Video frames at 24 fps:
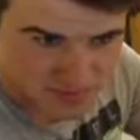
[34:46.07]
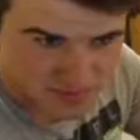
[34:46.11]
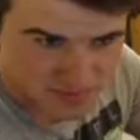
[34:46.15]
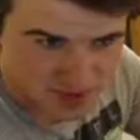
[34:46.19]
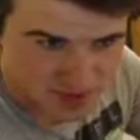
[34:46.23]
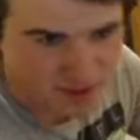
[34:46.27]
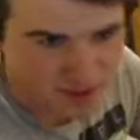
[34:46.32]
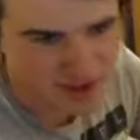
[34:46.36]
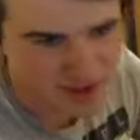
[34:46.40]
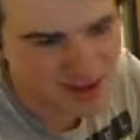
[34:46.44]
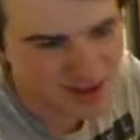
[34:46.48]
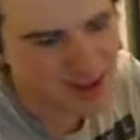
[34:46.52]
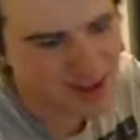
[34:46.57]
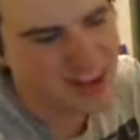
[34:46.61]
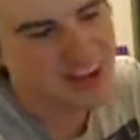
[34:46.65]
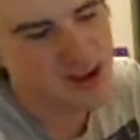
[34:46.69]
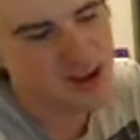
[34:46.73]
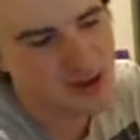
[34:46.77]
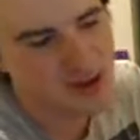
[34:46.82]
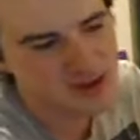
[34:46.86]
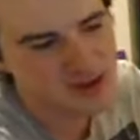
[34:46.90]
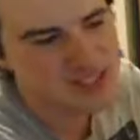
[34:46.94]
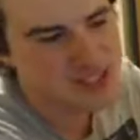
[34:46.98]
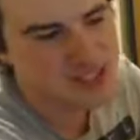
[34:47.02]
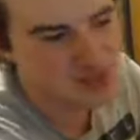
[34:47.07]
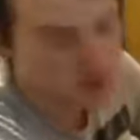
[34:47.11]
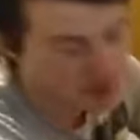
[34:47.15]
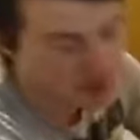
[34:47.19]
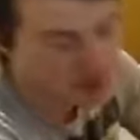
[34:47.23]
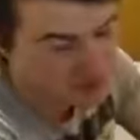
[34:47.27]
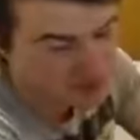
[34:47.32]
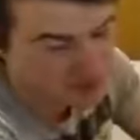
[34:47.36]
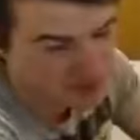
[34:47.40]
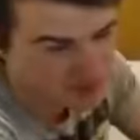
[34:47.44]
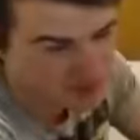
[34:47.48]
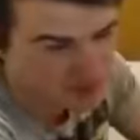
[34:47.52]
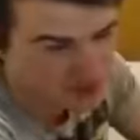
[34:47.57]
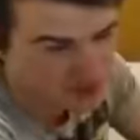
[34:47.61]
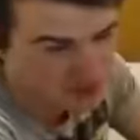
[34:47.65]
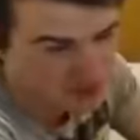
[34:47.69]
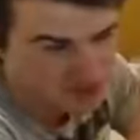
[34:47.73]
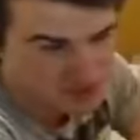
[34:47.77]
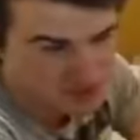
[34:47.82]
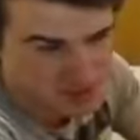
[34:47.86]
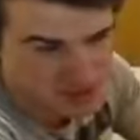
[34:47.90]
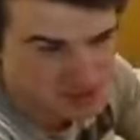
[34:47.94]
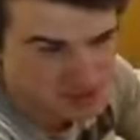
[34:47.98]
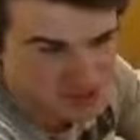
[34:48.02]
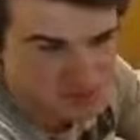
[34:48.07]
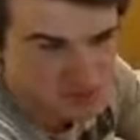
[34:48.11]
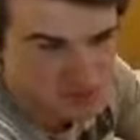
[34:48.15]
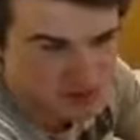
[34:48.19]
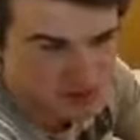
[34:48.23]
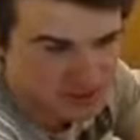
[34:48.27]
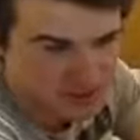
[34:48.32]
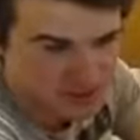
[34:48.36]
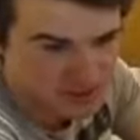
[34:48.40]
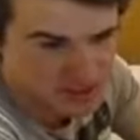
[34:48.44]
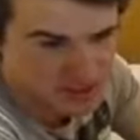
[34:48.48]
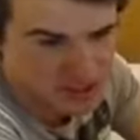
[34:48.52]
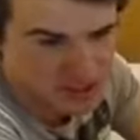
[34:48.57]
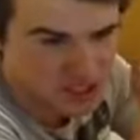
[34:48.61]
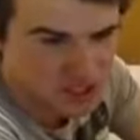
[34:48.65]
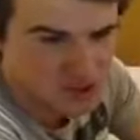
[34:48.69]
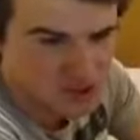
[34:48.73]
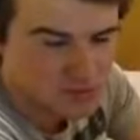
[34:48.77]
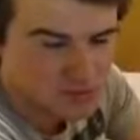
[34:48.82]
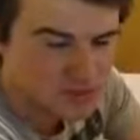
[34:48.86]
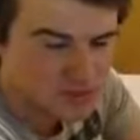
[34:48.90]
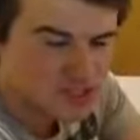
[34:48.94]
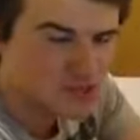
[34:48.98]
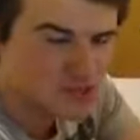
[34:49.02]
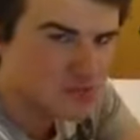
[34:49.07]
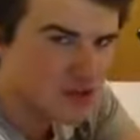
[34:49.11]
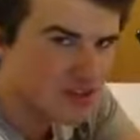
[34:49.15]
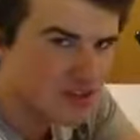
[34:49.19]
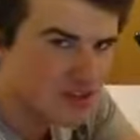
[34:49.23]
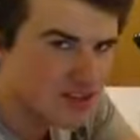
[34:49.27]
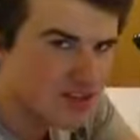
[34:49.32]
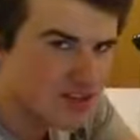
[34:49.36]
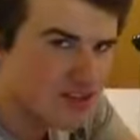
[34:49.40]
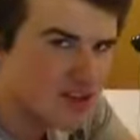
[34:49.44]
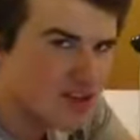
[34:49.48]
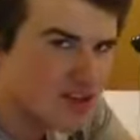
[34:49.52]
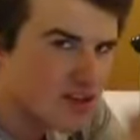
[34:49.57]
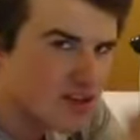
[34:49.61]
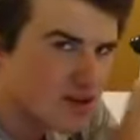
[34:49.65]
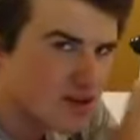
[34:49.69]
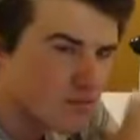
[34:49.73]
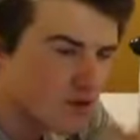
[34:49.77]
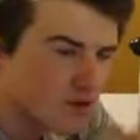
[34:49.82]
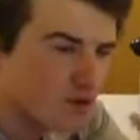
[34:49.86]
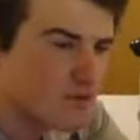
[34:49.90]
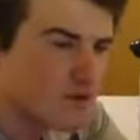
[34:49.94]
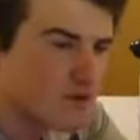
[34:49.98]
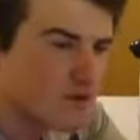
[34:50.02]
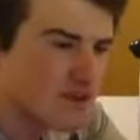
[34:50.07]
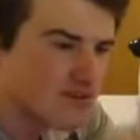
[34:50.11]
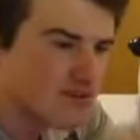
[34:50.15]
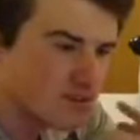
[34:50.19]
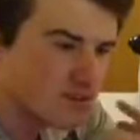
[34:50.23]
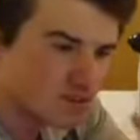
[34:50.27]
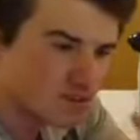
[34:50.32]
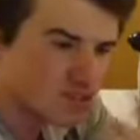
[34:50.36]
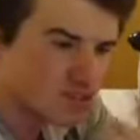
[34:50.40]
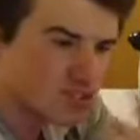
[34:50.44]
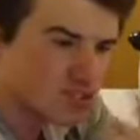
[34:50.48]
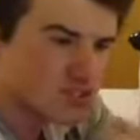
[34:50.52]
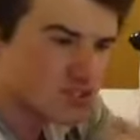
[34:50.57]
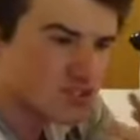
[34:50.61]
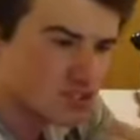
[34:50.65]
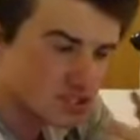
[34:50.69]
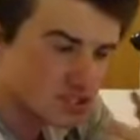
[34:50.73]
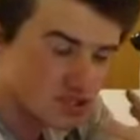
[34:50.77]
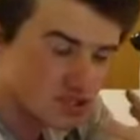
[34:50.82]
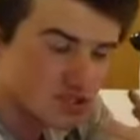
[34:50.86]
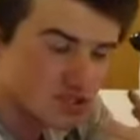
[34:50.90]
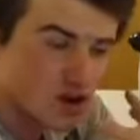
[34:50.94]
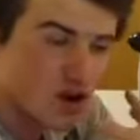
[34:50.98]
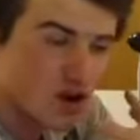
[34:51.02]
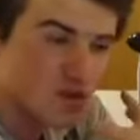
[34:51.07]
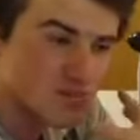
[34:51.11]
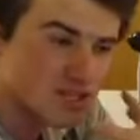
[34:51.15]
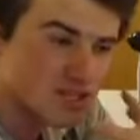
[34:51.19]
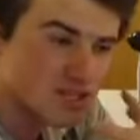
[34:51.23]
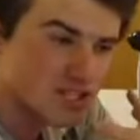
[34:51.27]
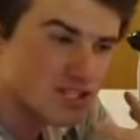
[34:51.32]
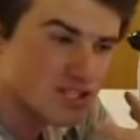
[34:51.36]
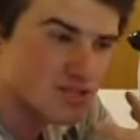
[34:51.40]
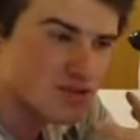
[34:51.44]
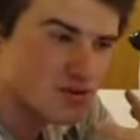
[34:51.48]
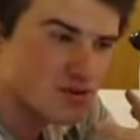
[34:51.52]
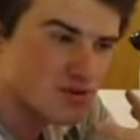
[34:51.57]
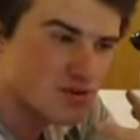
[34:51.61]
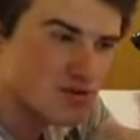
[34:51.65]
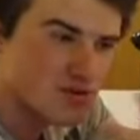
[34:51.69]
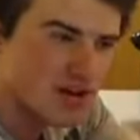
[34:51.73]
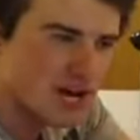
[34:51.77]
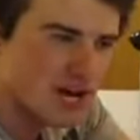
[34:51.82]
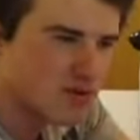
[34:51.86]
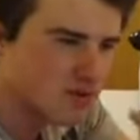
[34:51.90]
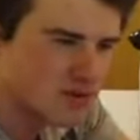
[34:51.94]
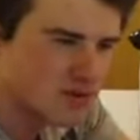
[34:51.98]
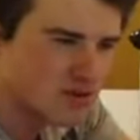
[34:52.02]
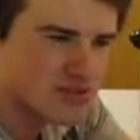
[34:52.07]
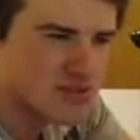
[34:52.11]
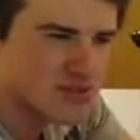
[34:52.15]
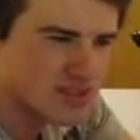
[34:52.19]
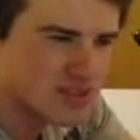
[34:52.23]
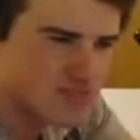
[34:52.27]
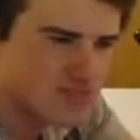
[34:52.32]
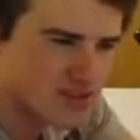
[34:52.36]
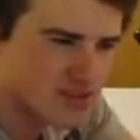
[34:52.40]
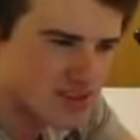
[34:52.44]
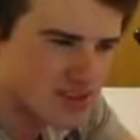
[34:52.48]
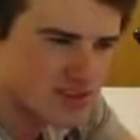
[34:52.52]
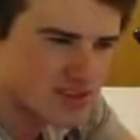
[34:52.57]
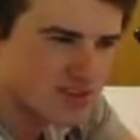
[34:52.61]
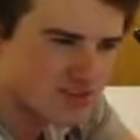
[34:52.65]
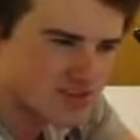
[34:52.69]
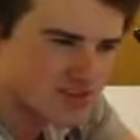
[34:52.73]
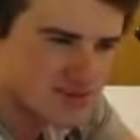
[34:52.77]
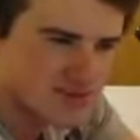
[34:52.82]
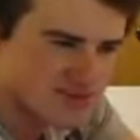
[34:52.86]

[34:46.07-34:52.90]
Oh, I know it's in reference to the misspelling, the Q misspelling, but if you were just call me Q, I would think of it